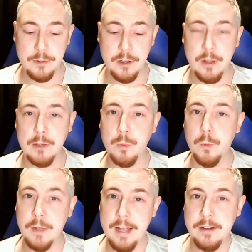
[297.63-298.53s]
So that's what
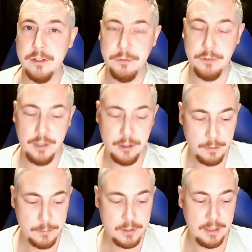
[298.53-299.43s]
we'll get for any
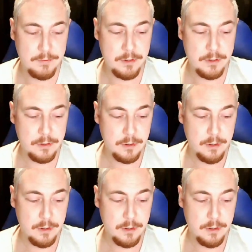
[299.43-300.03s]
herbs that they give us.